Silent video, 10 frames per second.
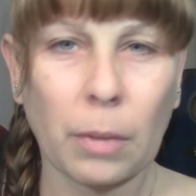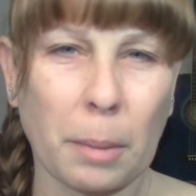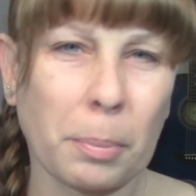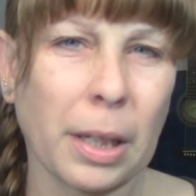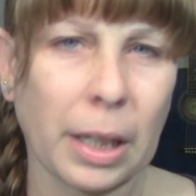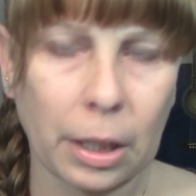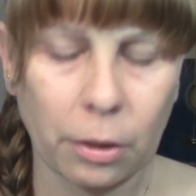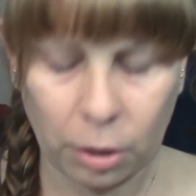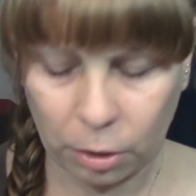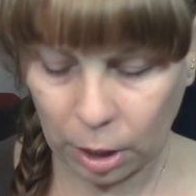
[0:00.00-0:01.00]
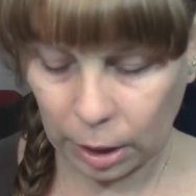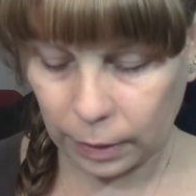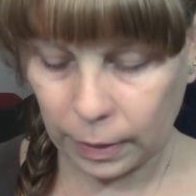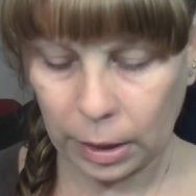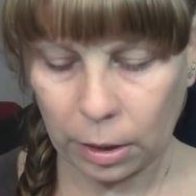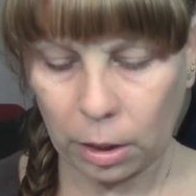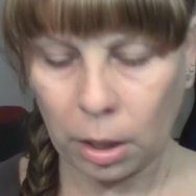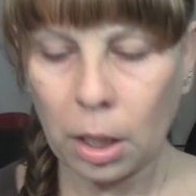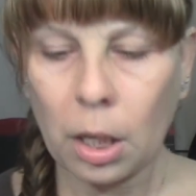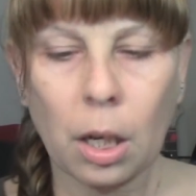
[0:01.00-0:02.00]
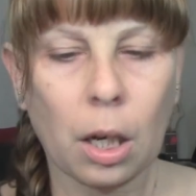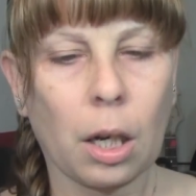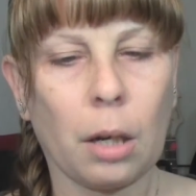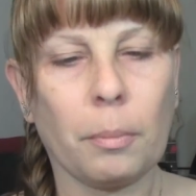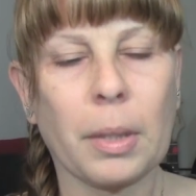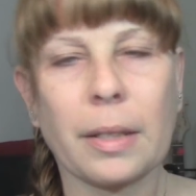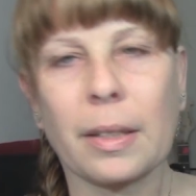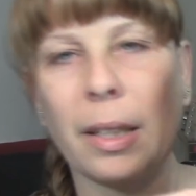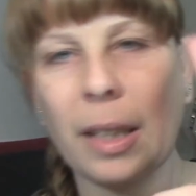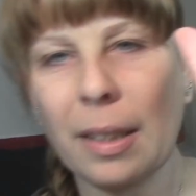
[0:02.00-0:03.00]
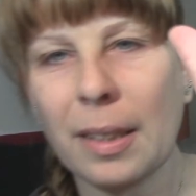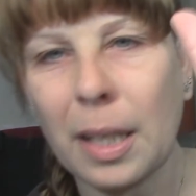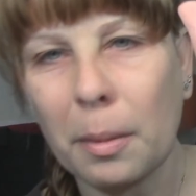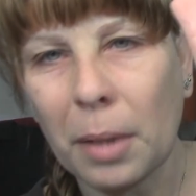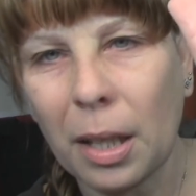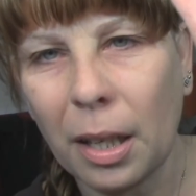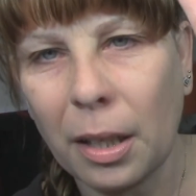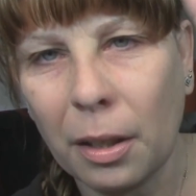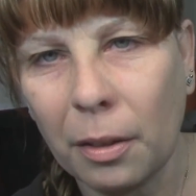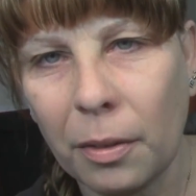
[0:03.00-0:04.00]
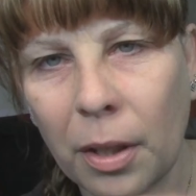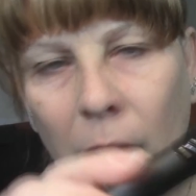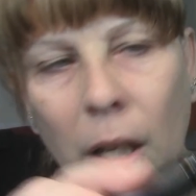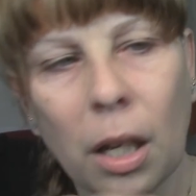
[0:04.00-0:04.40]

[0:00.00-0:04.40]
like blending out your under eye concealer. But it's got that same kind of